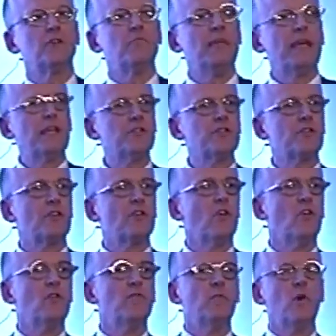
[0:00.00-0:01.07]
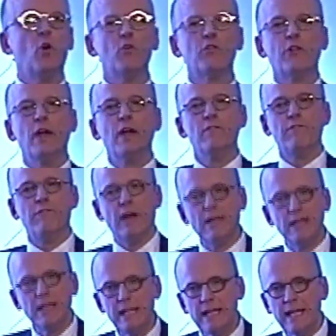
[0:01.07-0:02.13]
a mixture of both
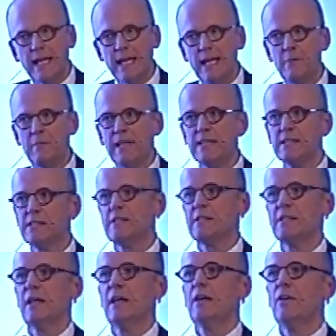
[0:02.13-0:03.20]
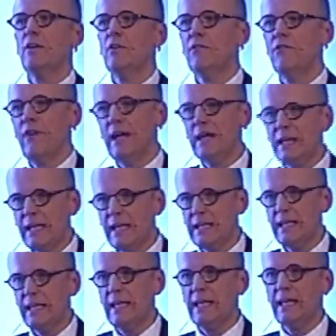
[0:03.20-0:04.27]
funding elements, funding
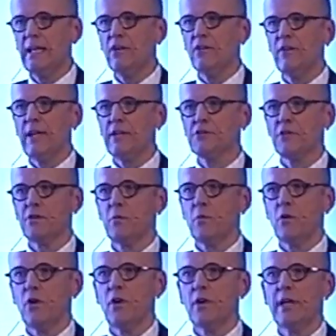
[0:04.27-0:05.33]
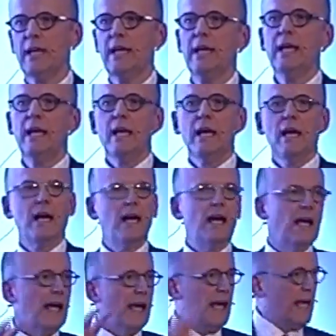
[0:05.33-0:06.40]
the innovation work,
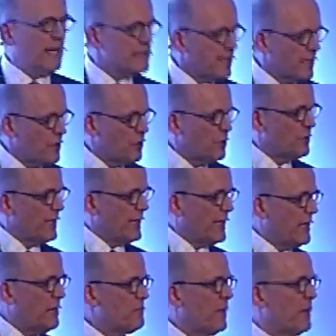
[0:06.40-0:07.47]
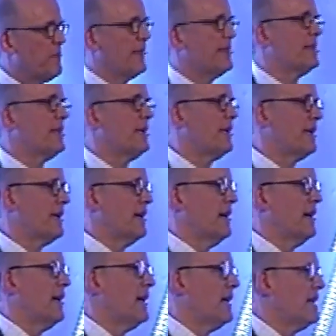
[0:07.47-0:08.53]
executing, implementing
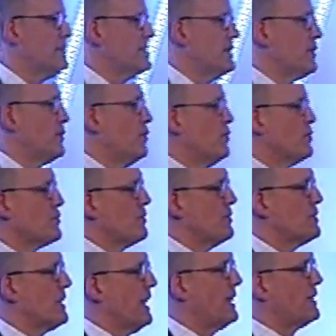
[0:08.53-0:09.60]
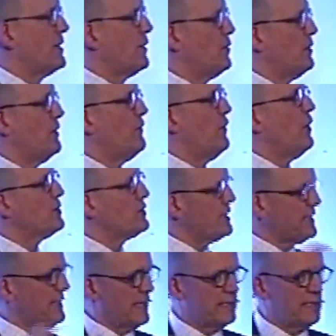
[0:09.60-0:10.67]
institutions like the
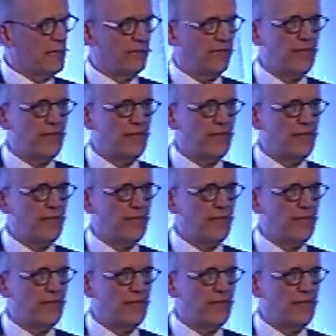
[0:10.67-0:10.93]
universities and